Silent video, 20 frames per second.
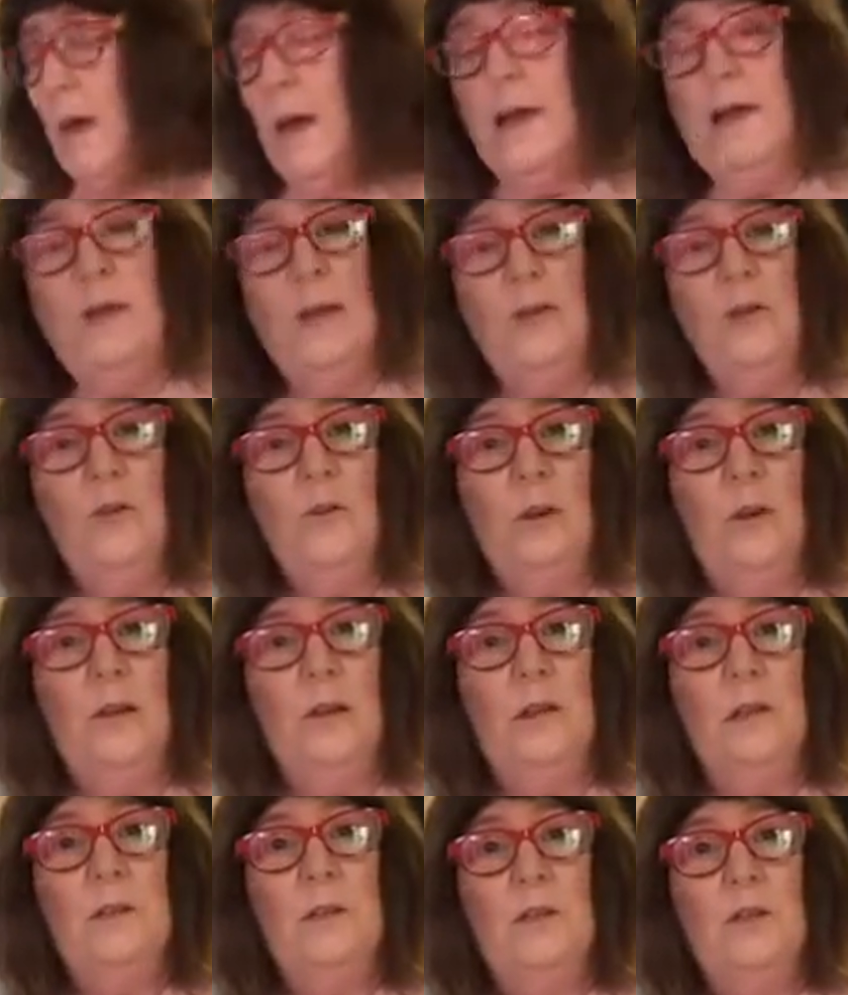Another
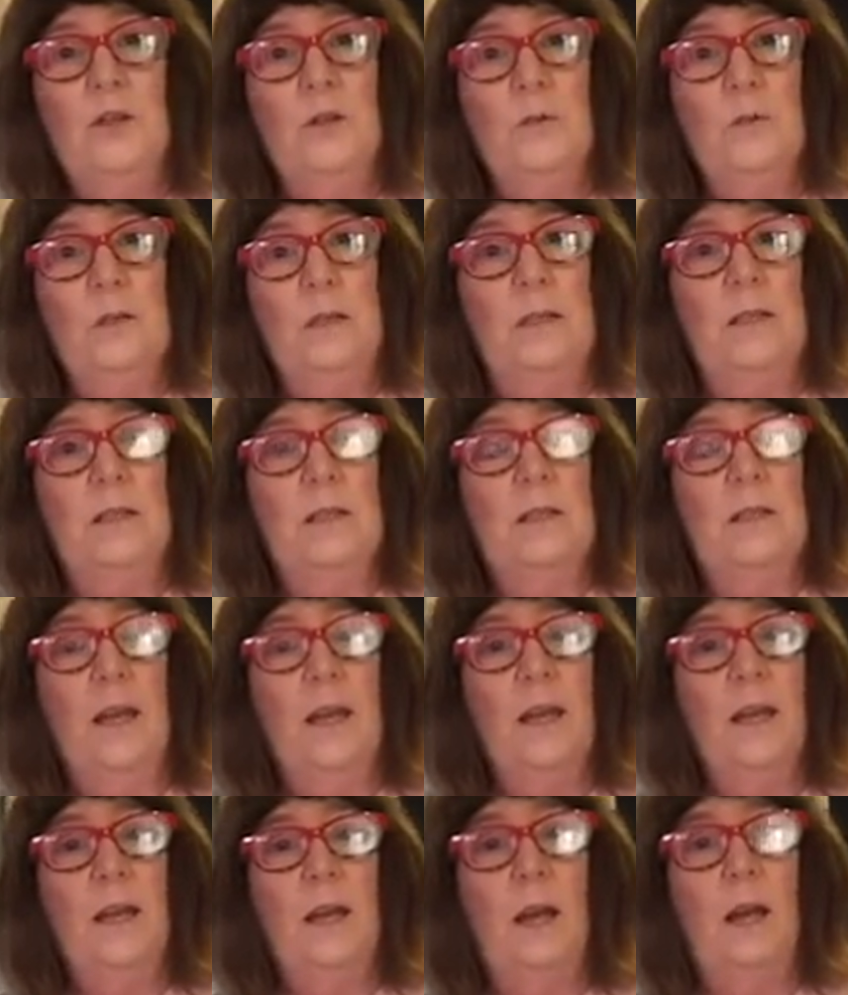great thing to do with this,
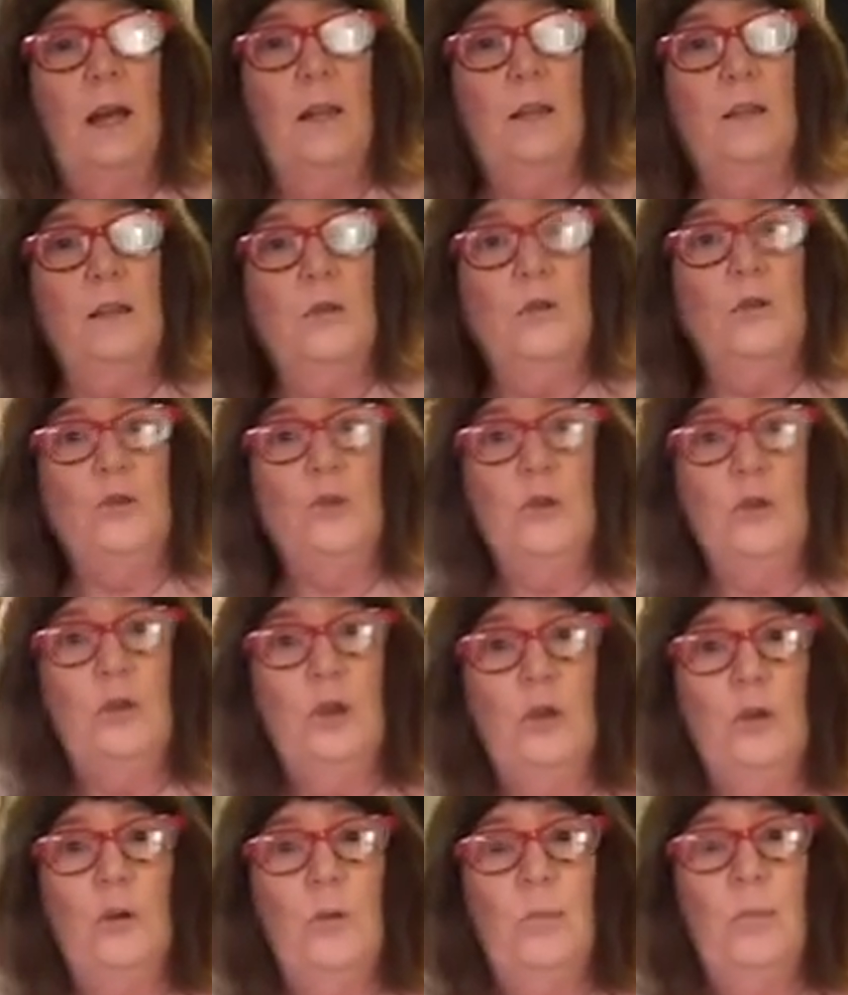take a little
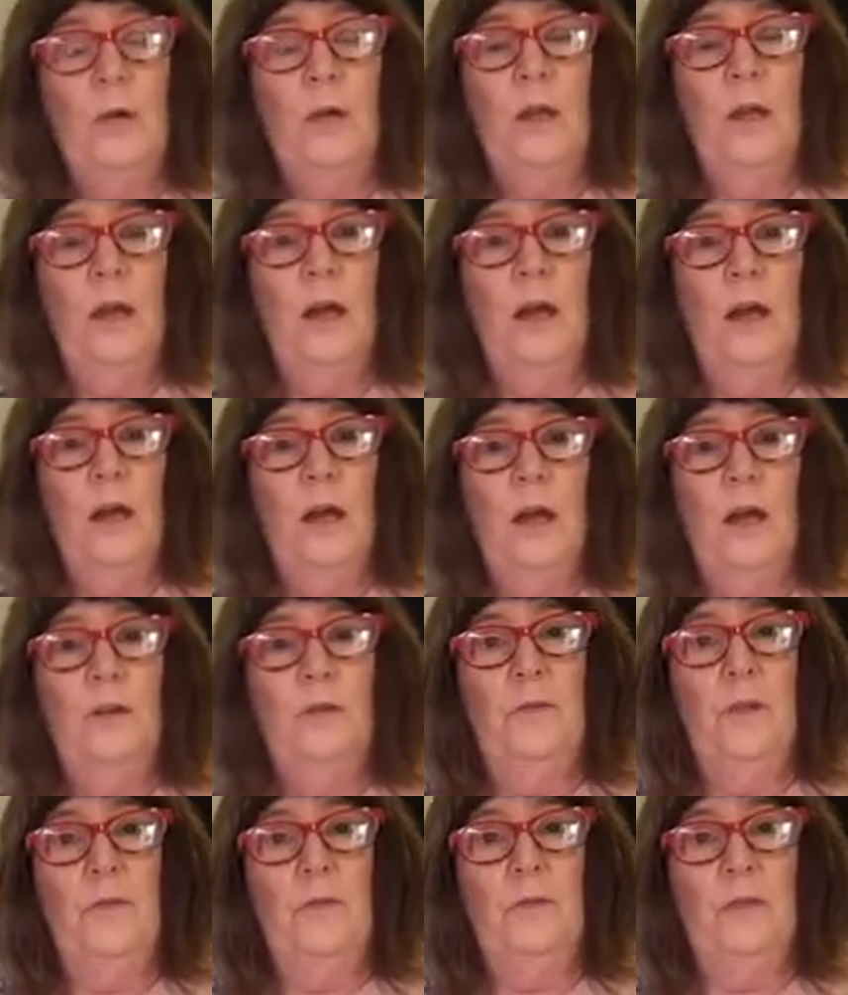scoop
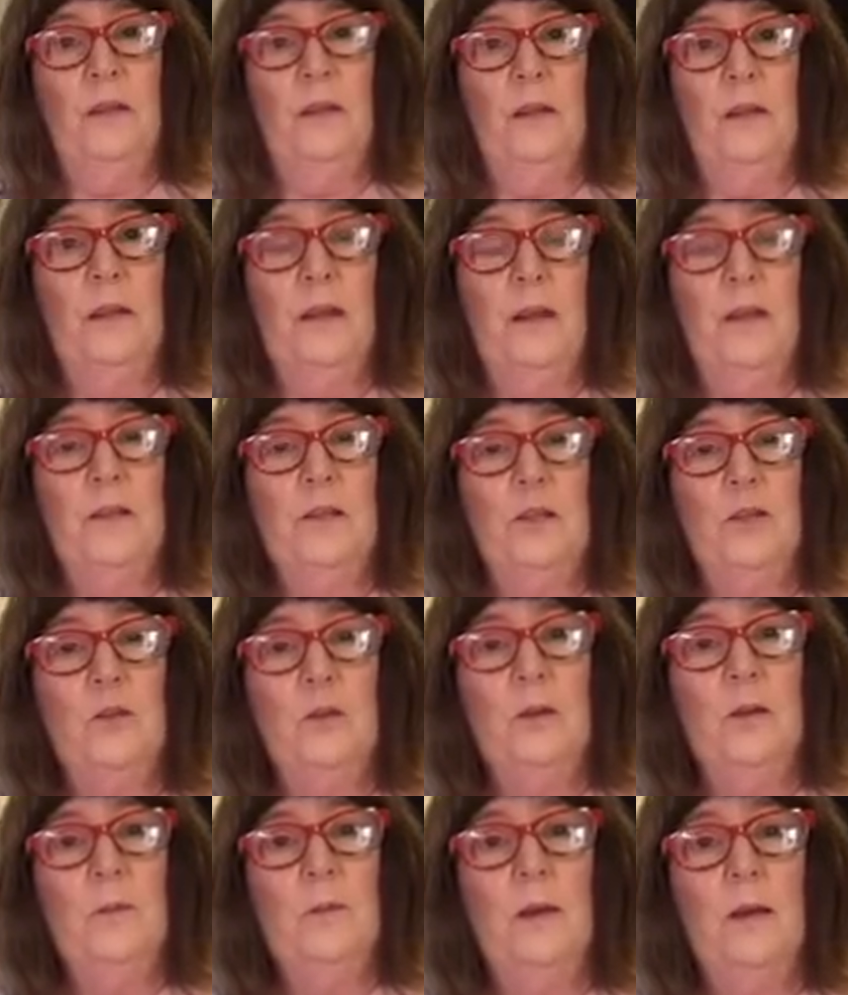of vanilla ice
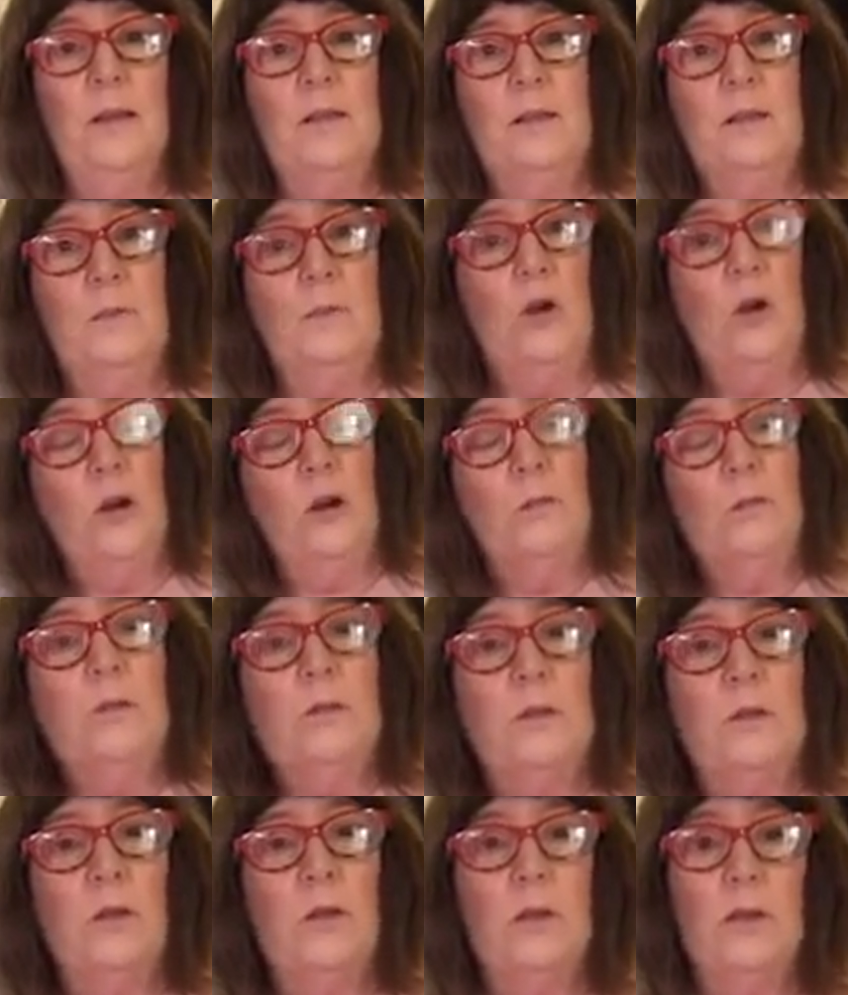cream and some
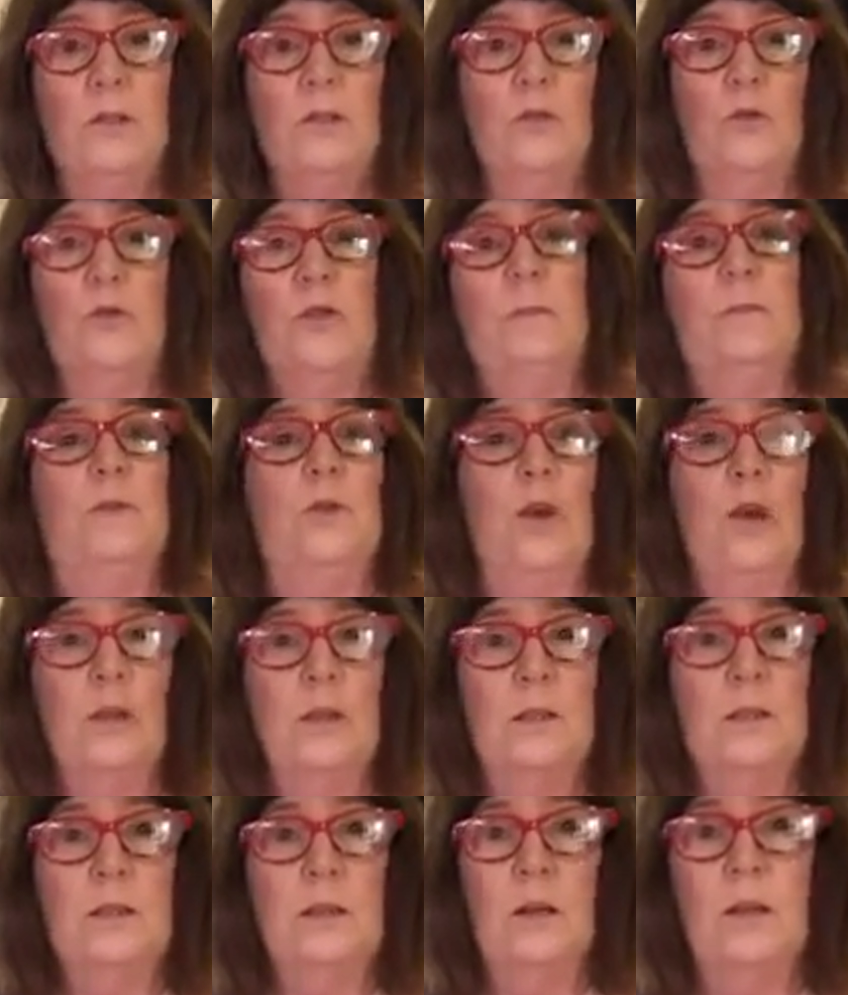caramel sauce or some
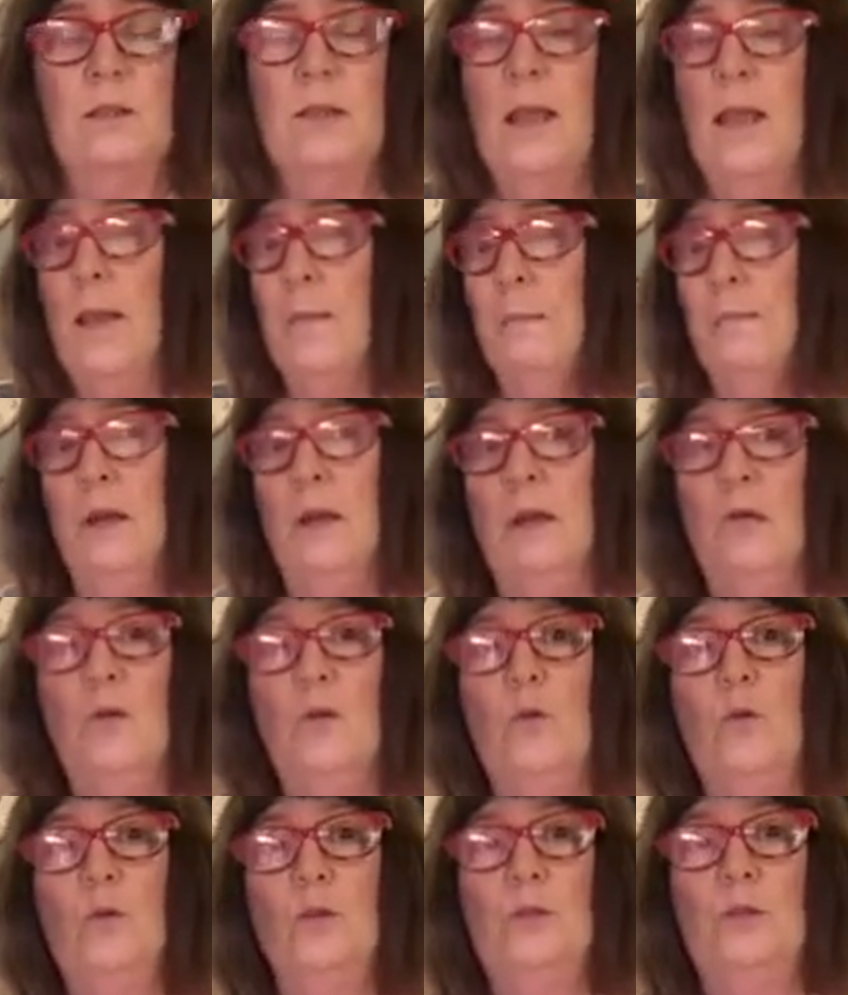chocolate sauce, make it
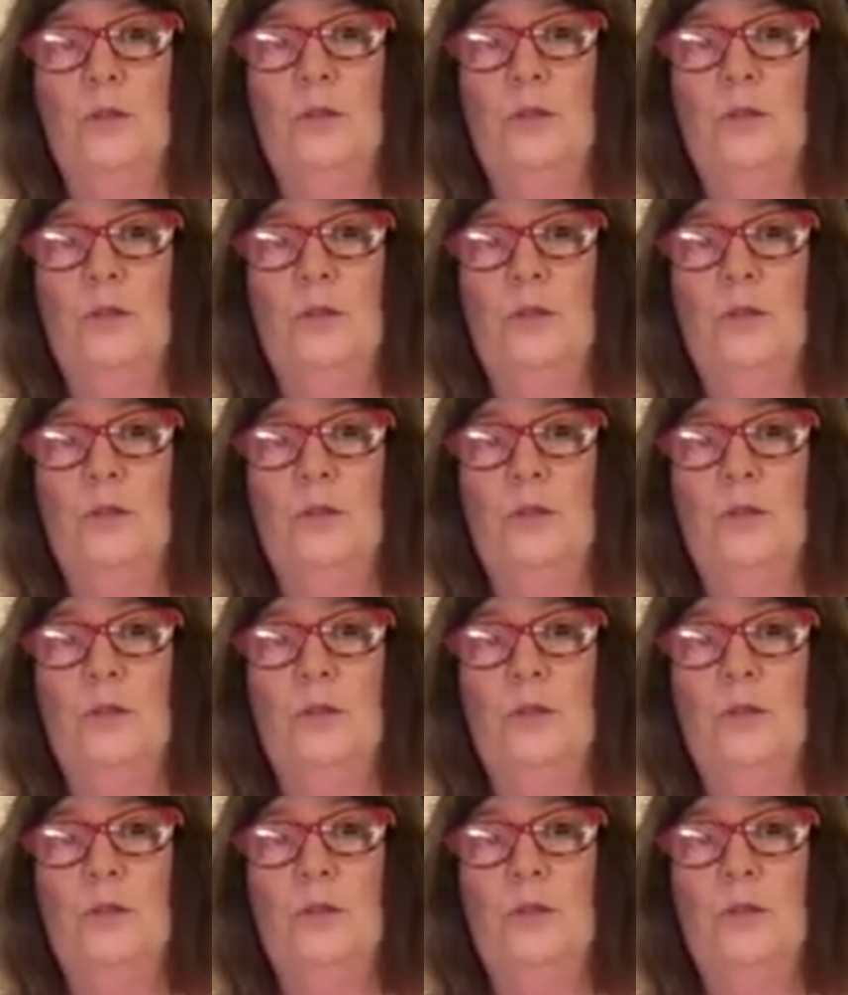a whole